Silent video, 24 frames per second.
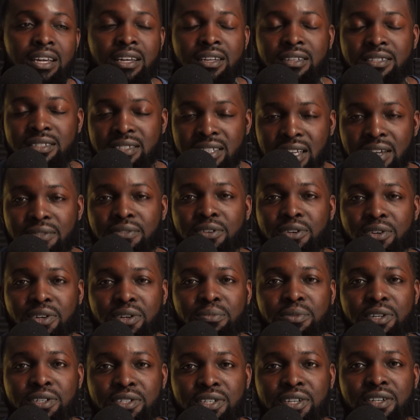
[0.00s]
it's definitely going to
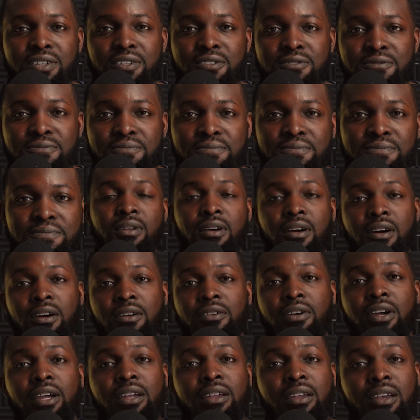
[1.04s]
be chicken. All
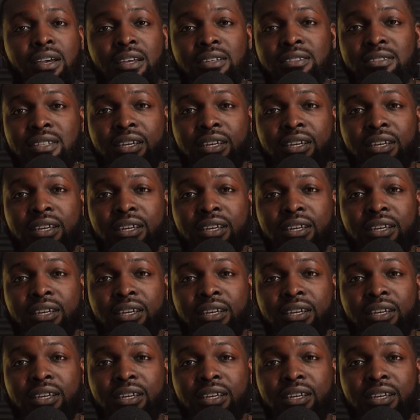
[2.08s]
right, guys.